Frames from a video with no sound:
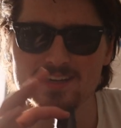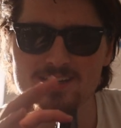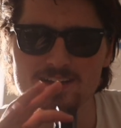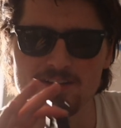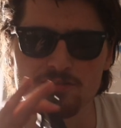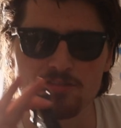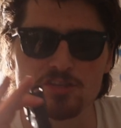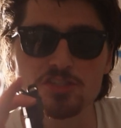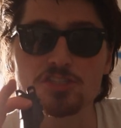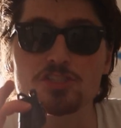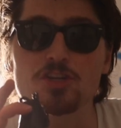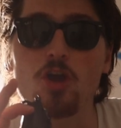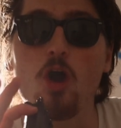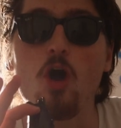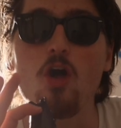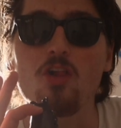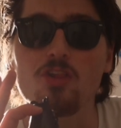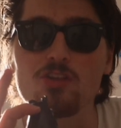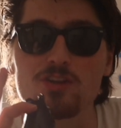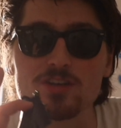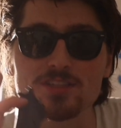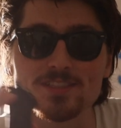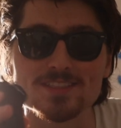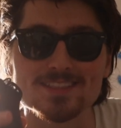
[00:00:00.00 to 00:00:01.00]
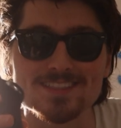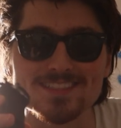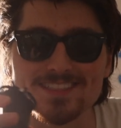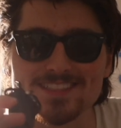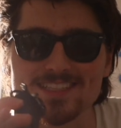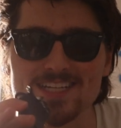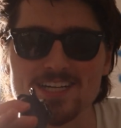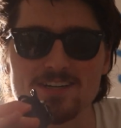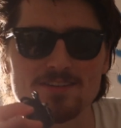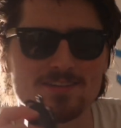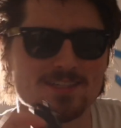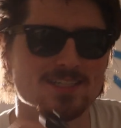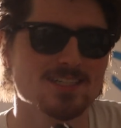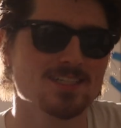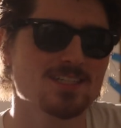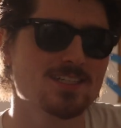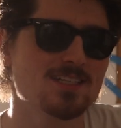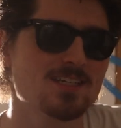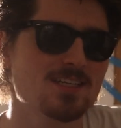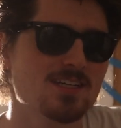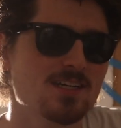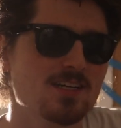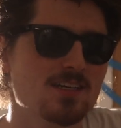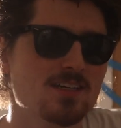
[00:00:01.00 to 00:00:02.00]
of the scholars in this area,
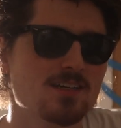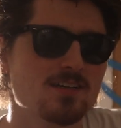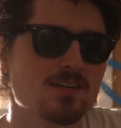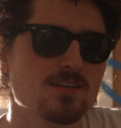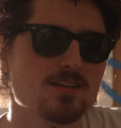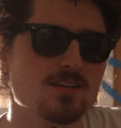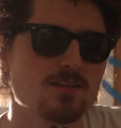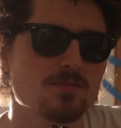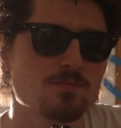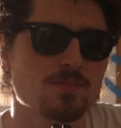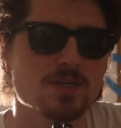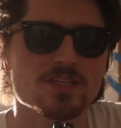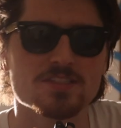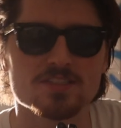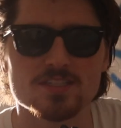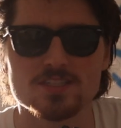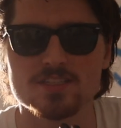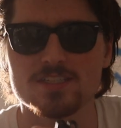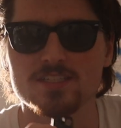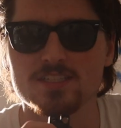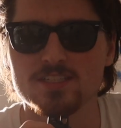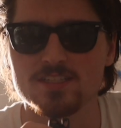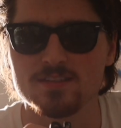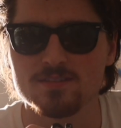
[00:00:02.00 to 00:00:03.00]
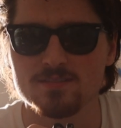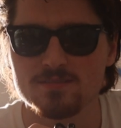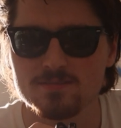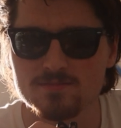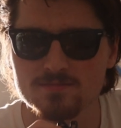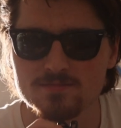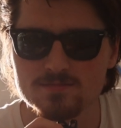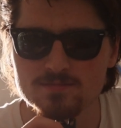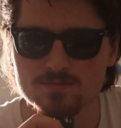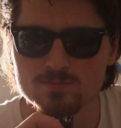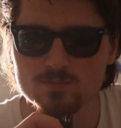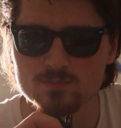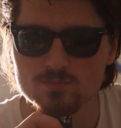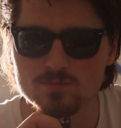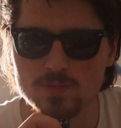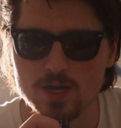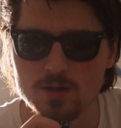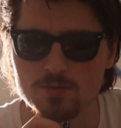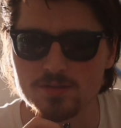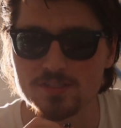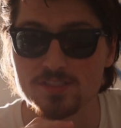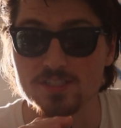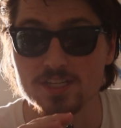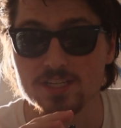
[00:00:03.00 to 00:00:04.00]
basically, I
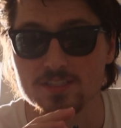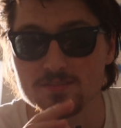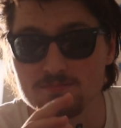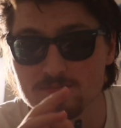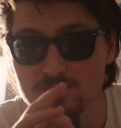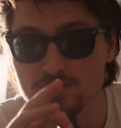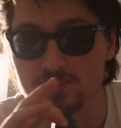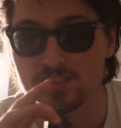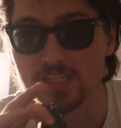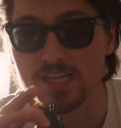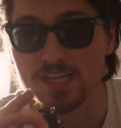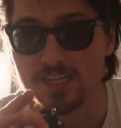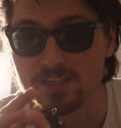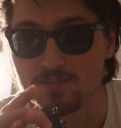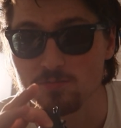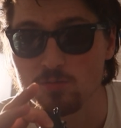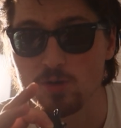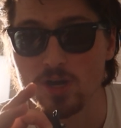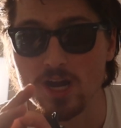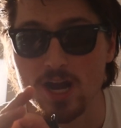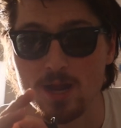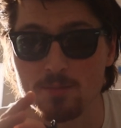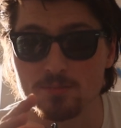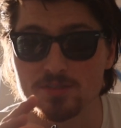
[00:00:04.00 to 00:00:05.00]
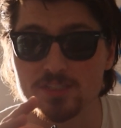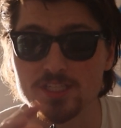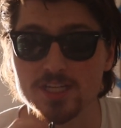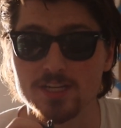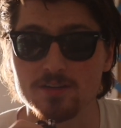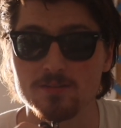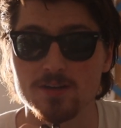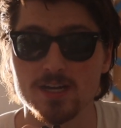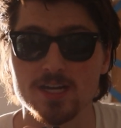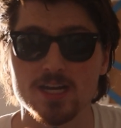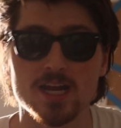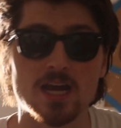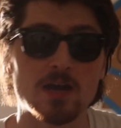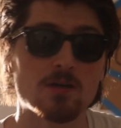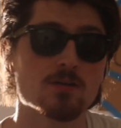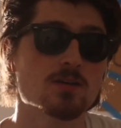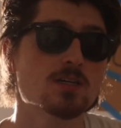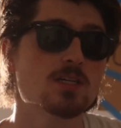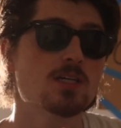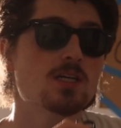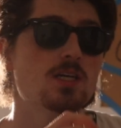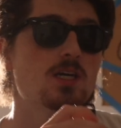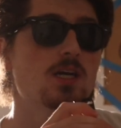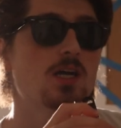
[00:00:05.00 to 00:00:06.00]
would say what I'm saying right now.
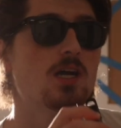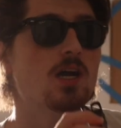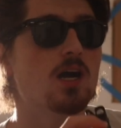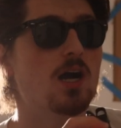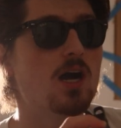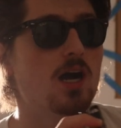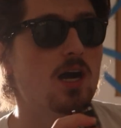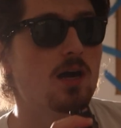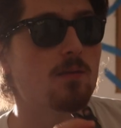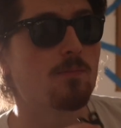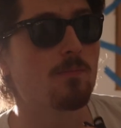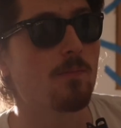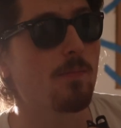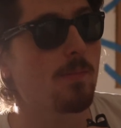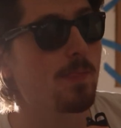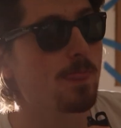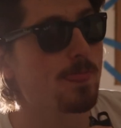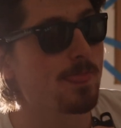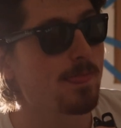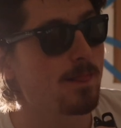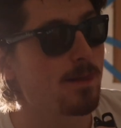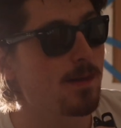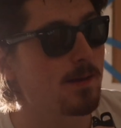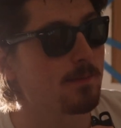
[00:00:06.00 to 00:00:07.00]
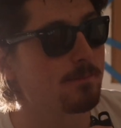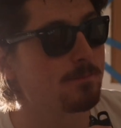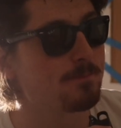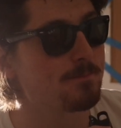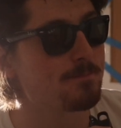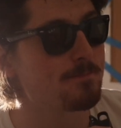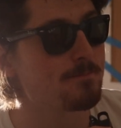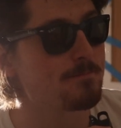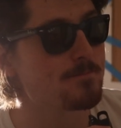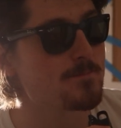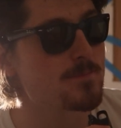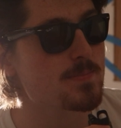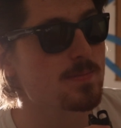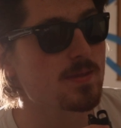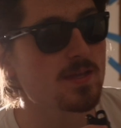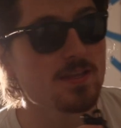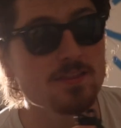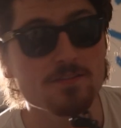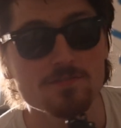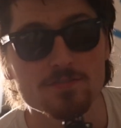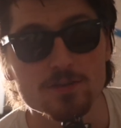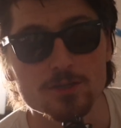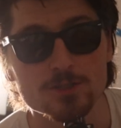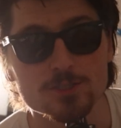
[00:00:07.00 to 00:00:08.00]

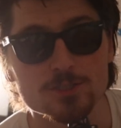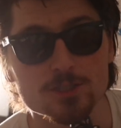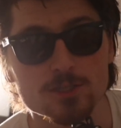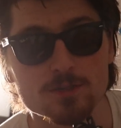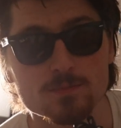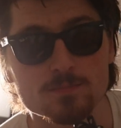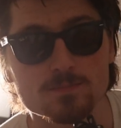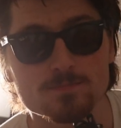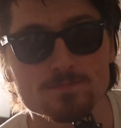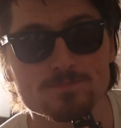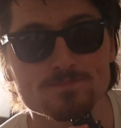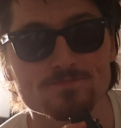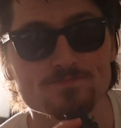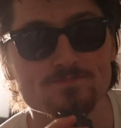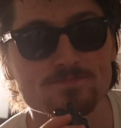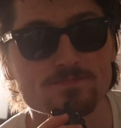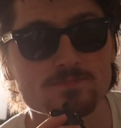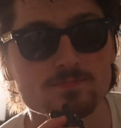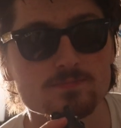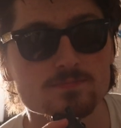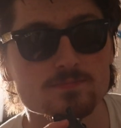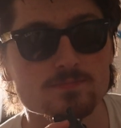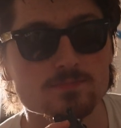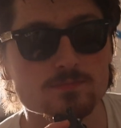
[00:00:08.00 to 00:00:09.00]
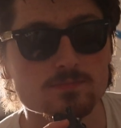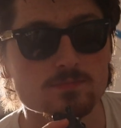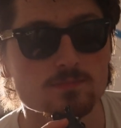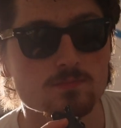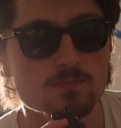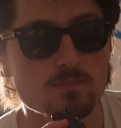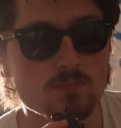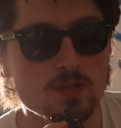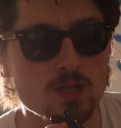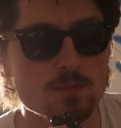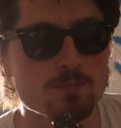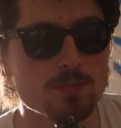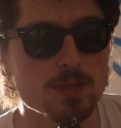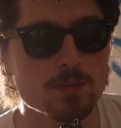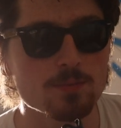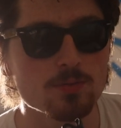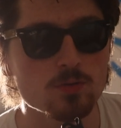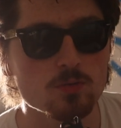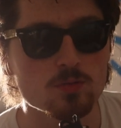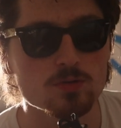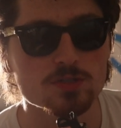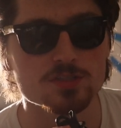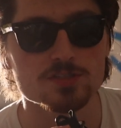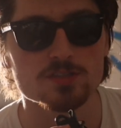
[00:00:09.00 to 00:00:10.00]
In the future,
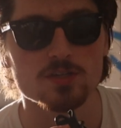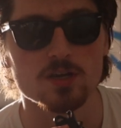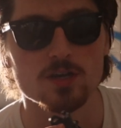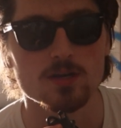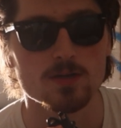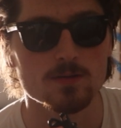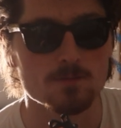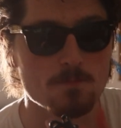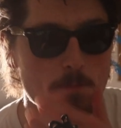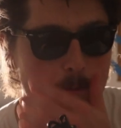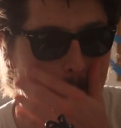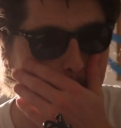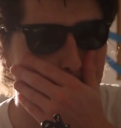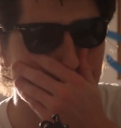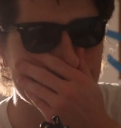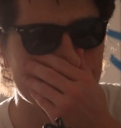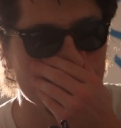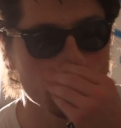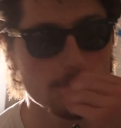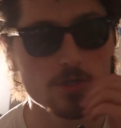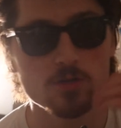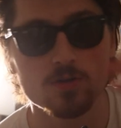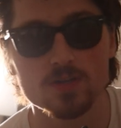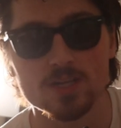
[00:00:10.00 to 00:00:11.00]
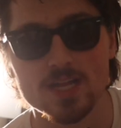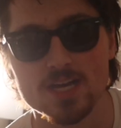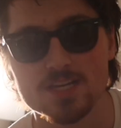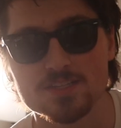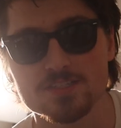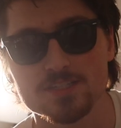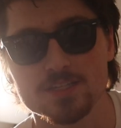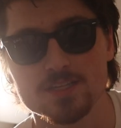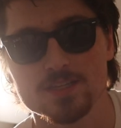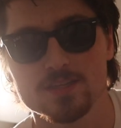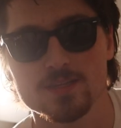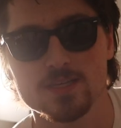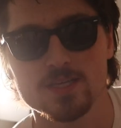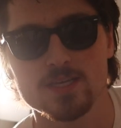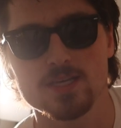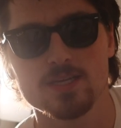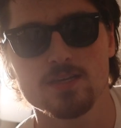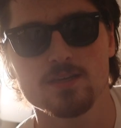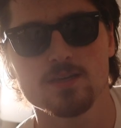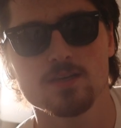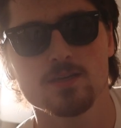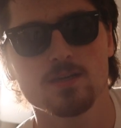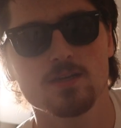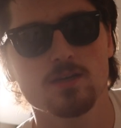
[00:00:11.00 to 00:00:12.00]
people will start utilizing
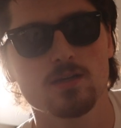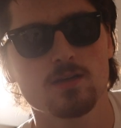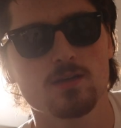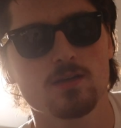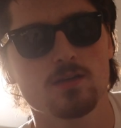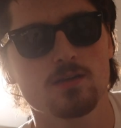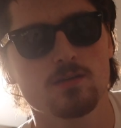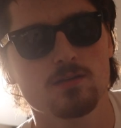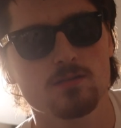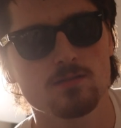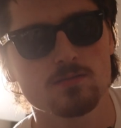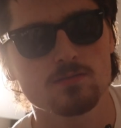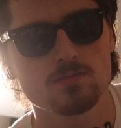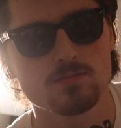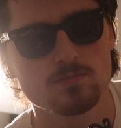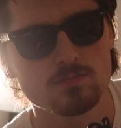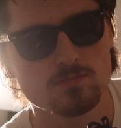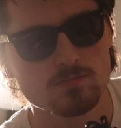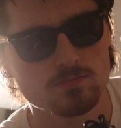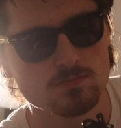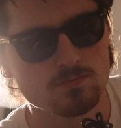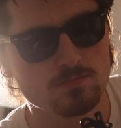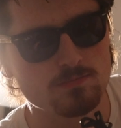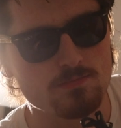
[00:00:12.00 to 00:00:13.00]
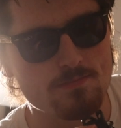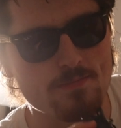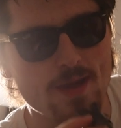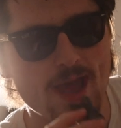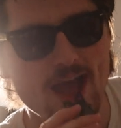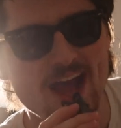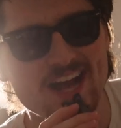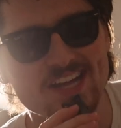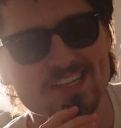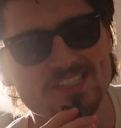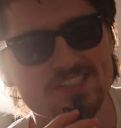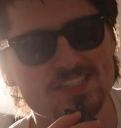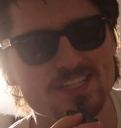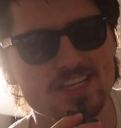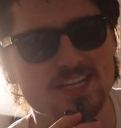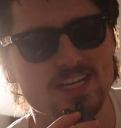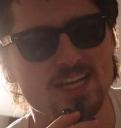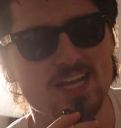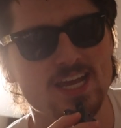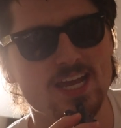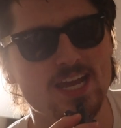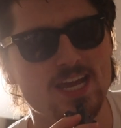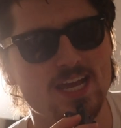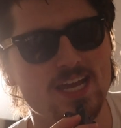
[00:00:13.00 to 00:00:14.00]
the mass
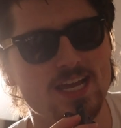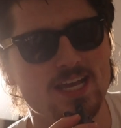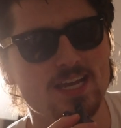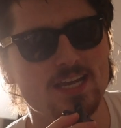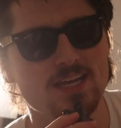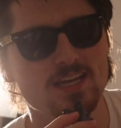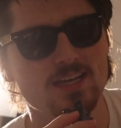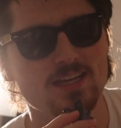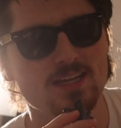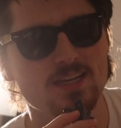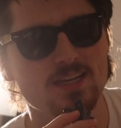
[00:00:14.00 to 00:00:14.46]
in